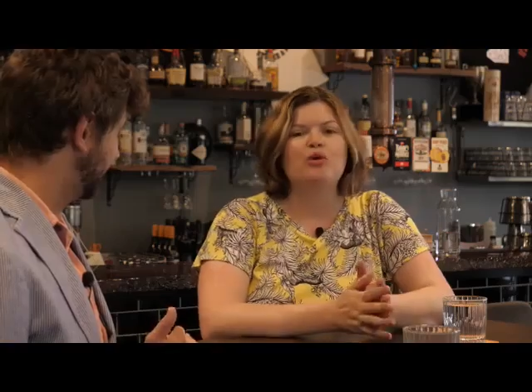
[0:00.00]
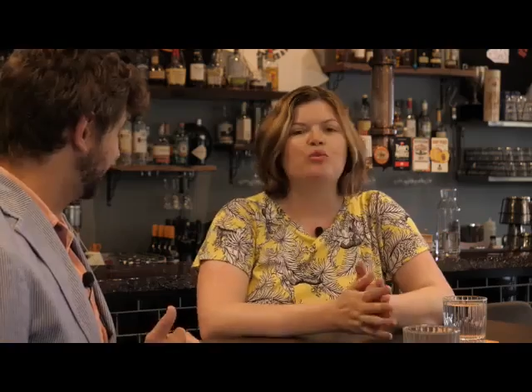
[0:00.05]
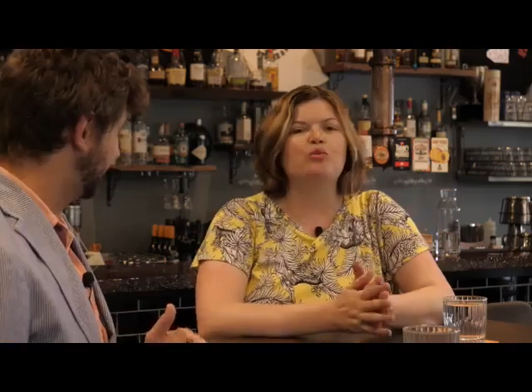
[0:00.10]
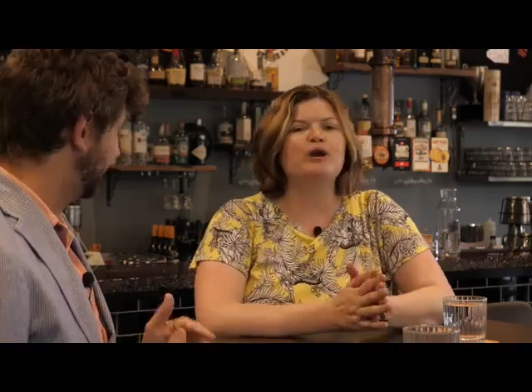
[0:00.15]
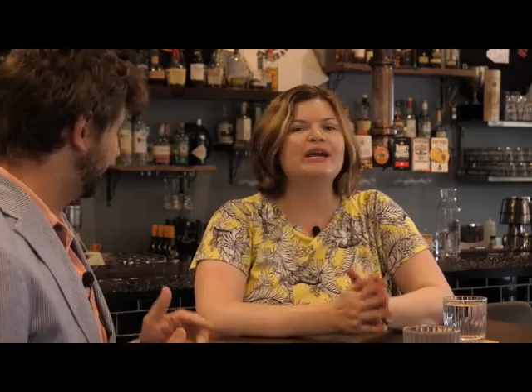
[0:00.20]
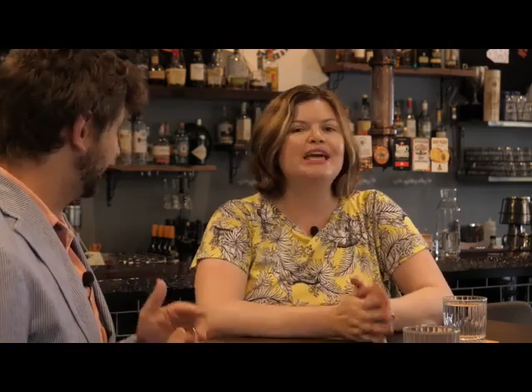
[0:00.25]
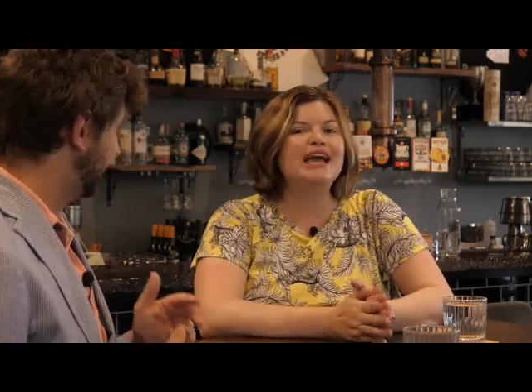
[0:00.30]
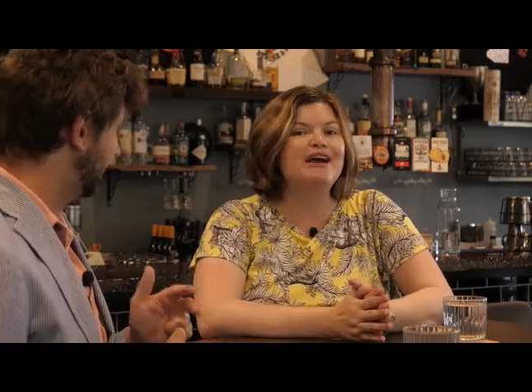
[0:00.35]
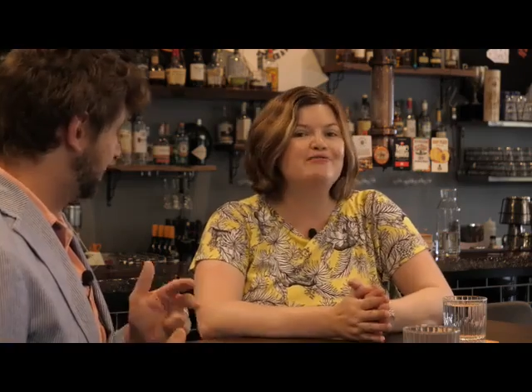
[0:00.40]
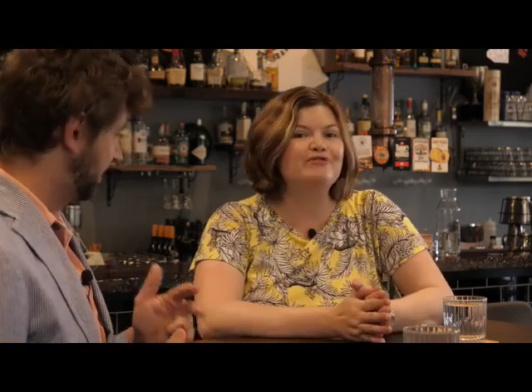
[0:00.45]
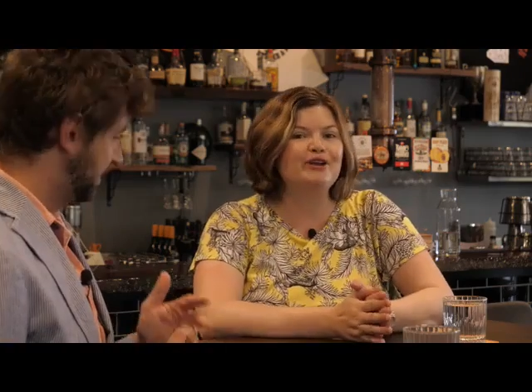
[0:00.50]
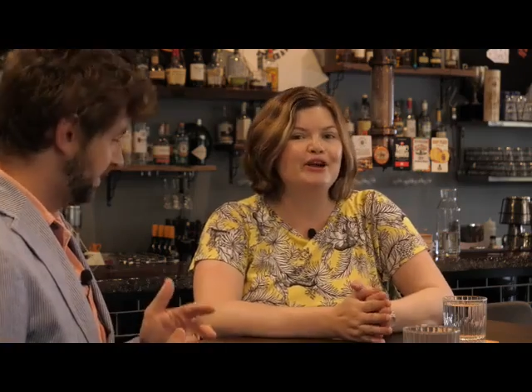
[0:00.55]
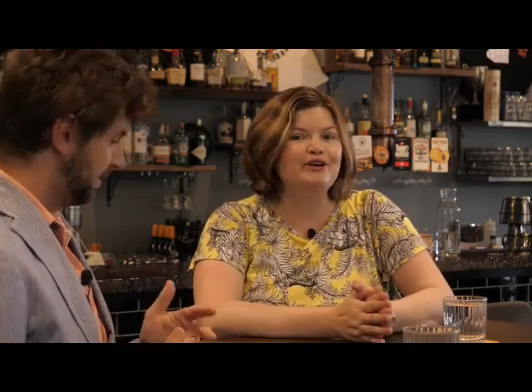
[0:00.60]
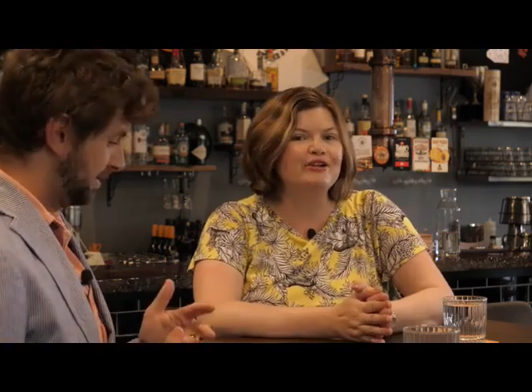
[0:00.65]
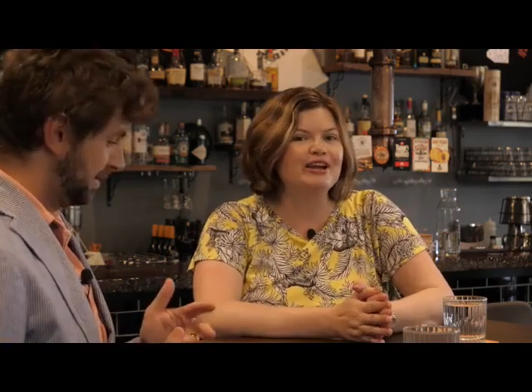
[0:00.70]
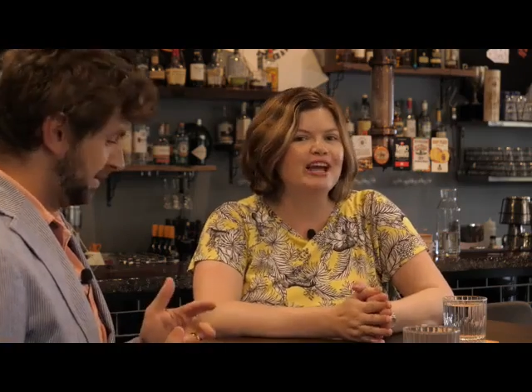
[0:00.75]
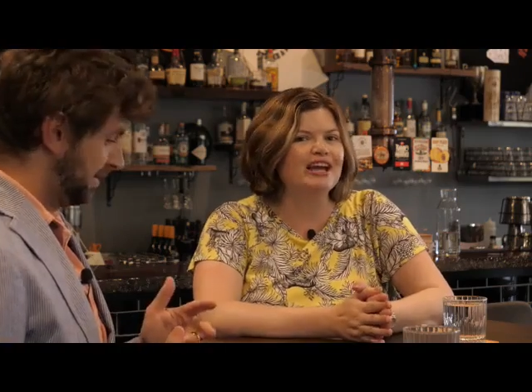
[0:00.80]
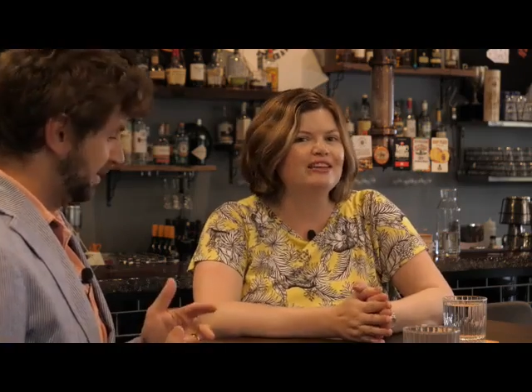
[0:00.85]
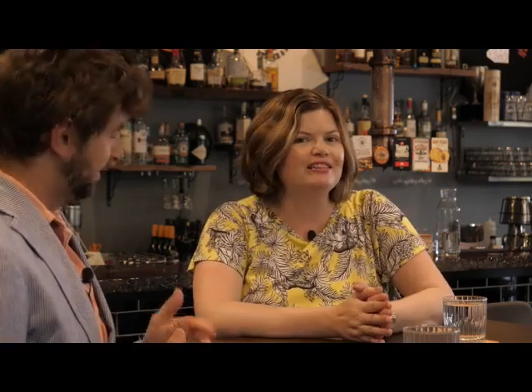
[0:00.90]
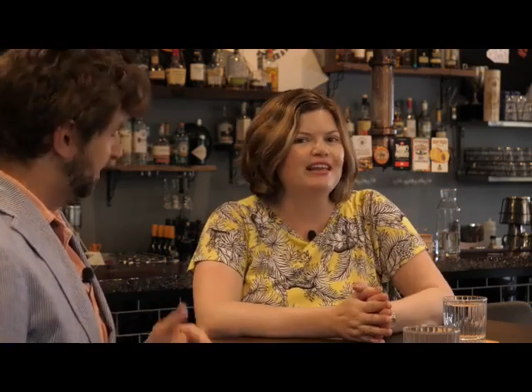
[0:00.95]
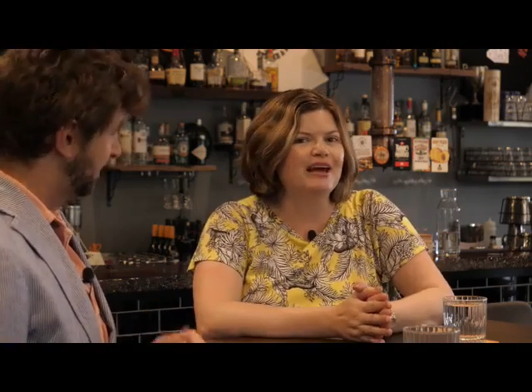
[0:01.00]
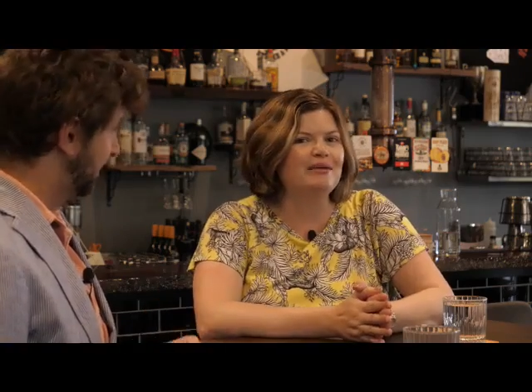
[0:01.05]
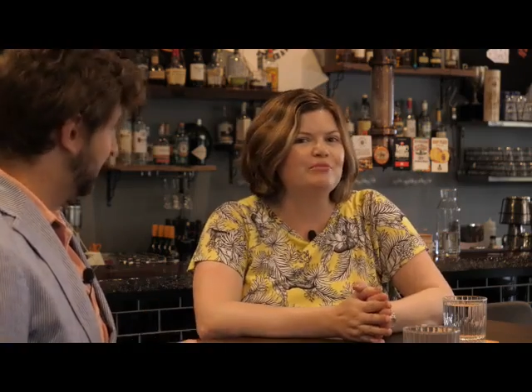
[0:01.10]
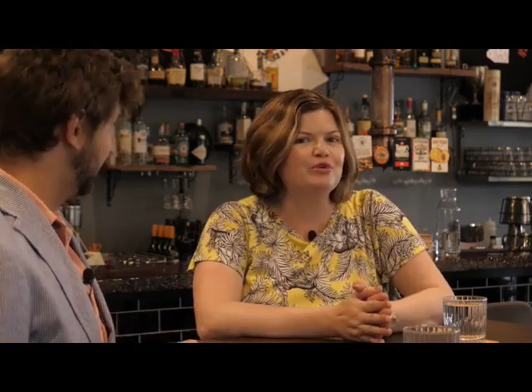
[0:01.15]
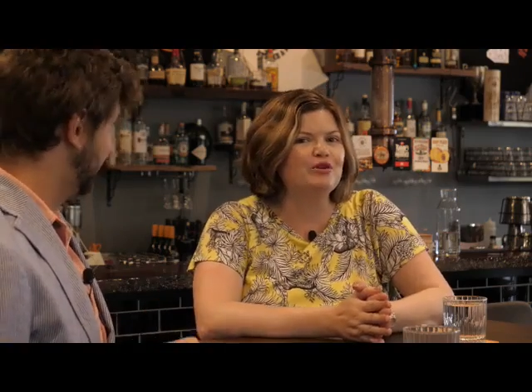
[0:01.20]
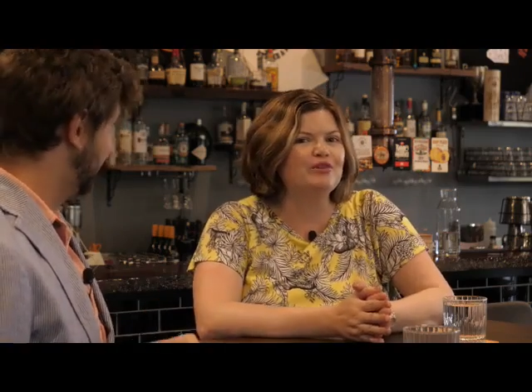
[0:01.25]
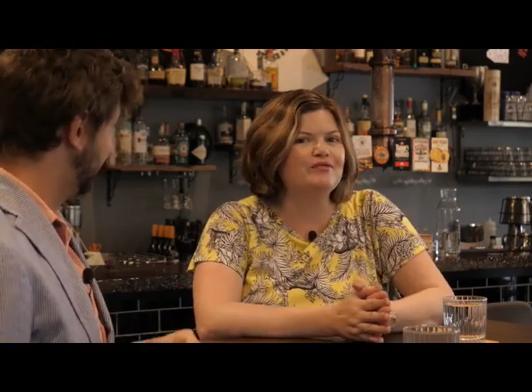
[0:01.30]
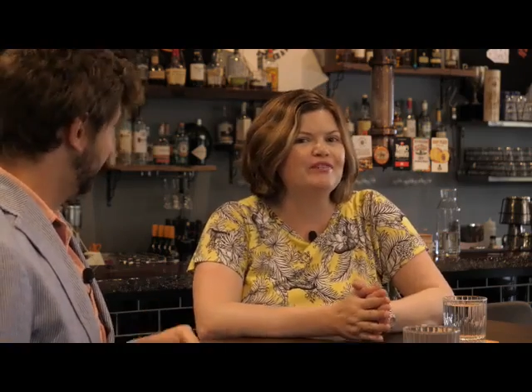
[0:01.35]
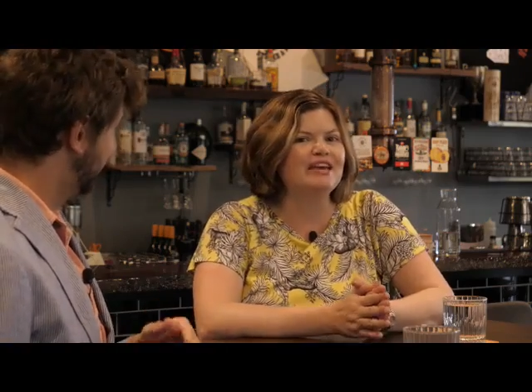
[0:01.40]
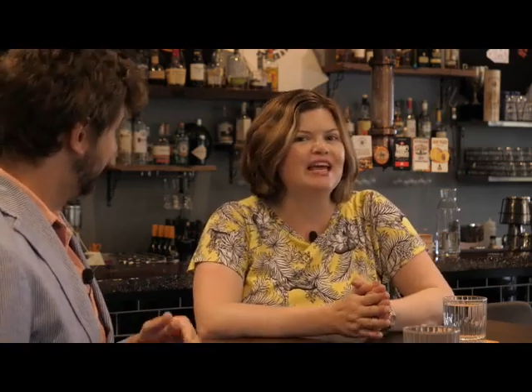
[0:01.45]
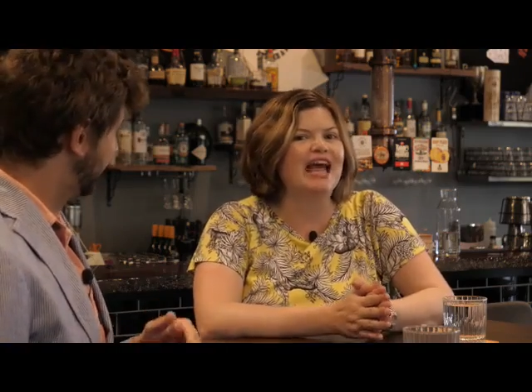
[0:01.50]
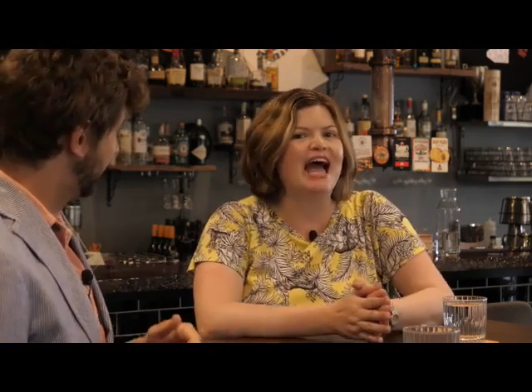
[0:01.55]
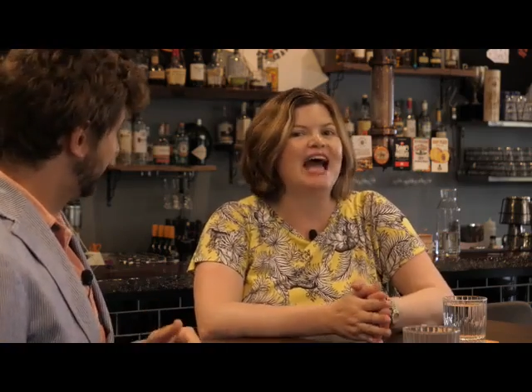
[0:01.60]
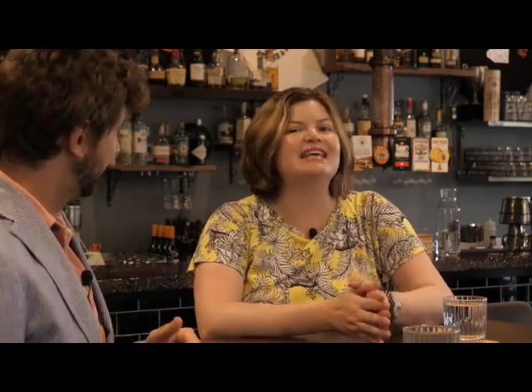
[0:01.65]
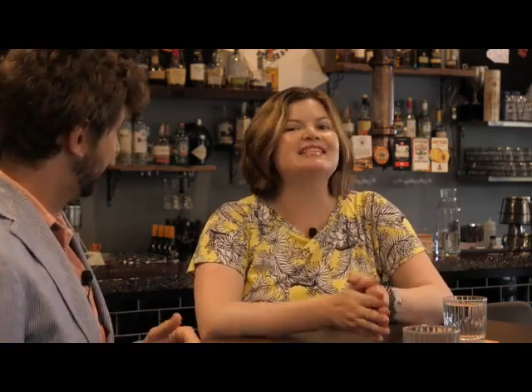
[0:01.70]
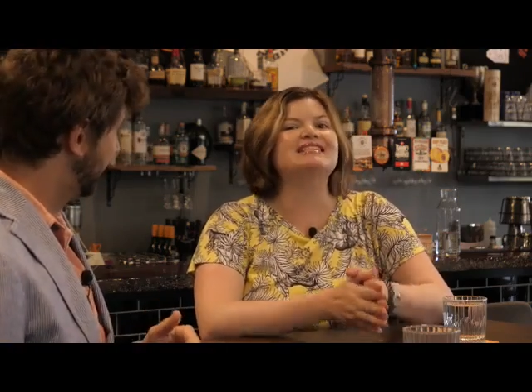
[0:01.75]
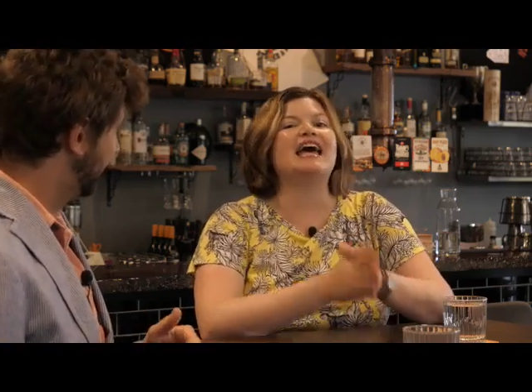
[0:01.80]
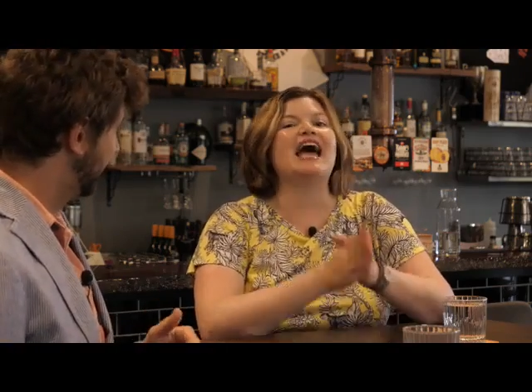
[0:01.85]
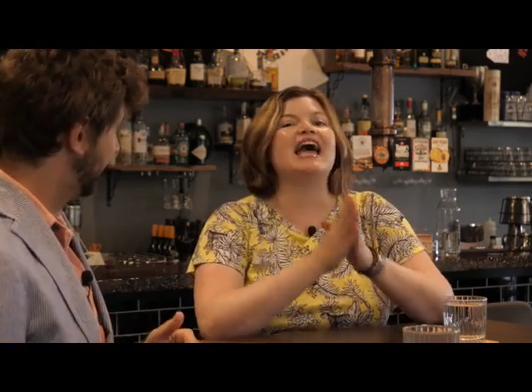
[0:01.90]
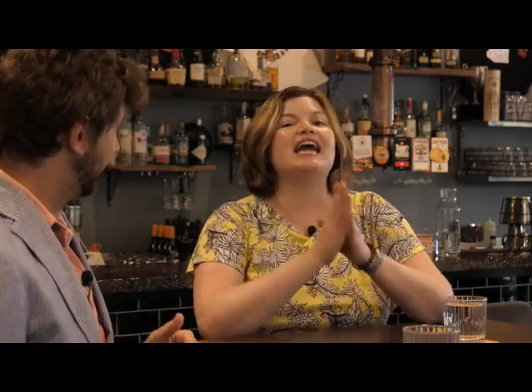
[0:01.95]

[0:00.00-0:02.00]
We have recreated that movie as